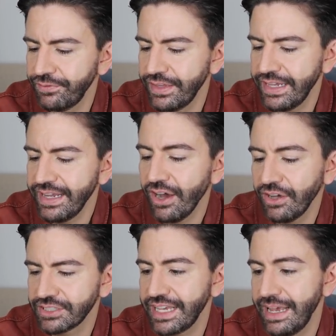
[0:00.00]
the
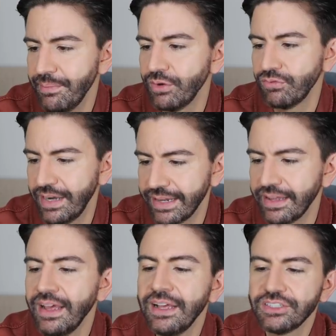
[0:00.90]
ask him
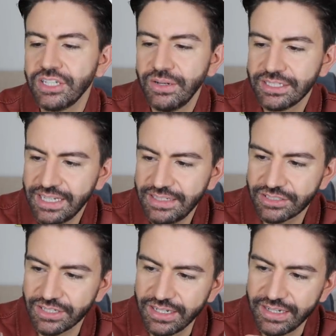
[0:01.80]
ring. So
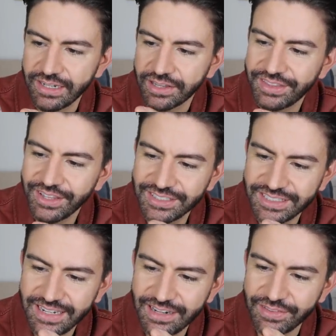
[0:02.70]
essentially, I think the
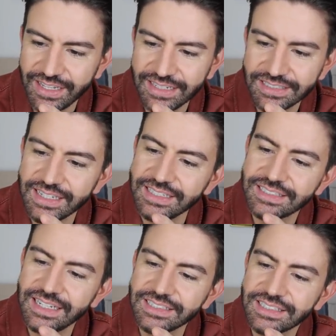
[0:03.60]
idea of these
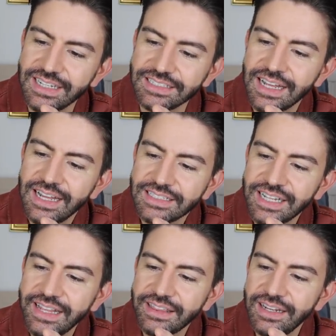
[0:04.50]
is it says,
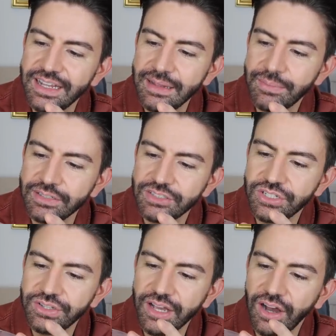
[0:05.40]
take the leap and
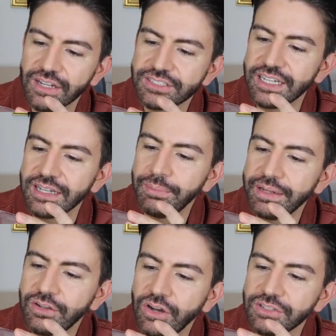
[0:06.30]
do the asking
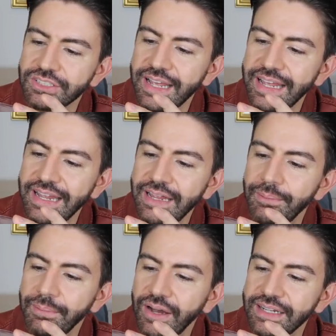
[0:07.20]
because he
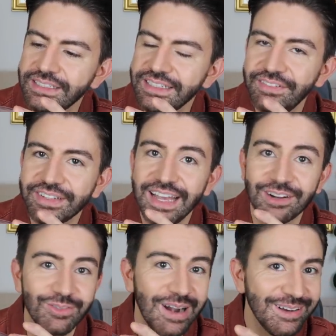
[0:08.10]
might never get
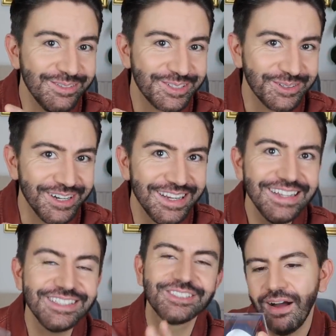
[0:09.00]
around to
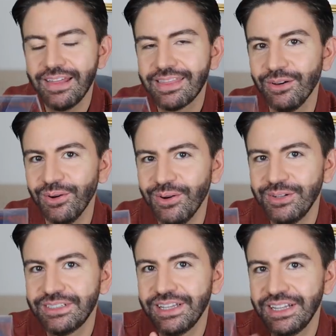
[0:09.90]
it. I
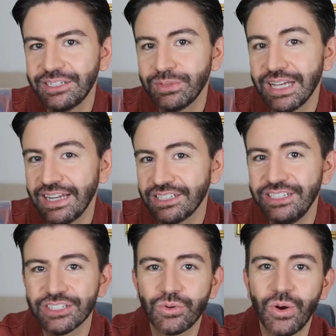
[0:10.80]
thought that this was actually
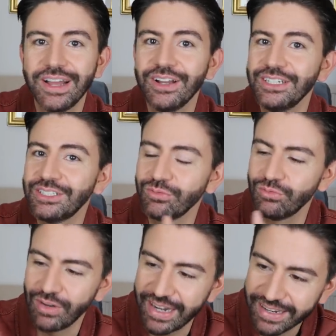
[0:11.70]
just quite a nice
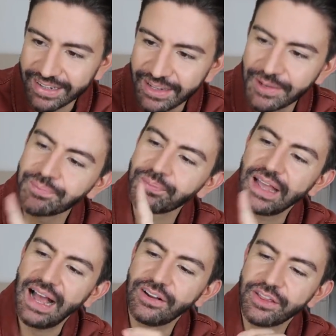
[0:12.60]
ring,
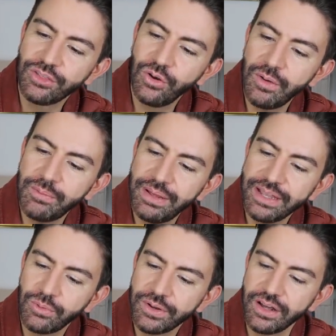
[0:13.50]
and I thought I would
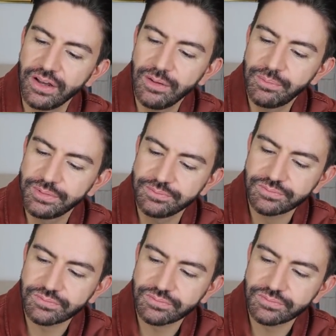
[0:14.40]
pick one up